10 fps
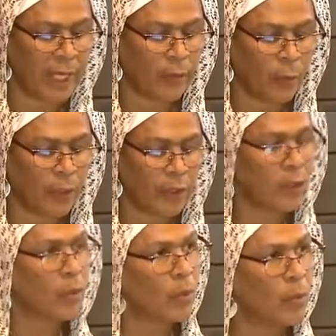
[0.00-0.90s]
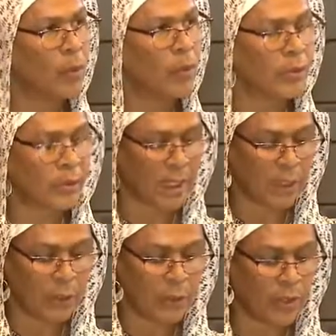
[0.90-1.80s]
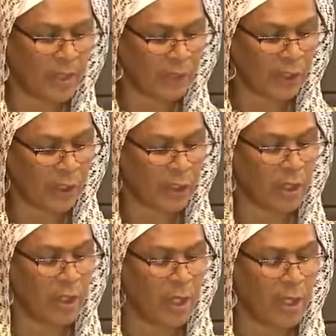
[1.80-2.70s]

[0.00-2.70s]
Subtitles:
and work towards a new definition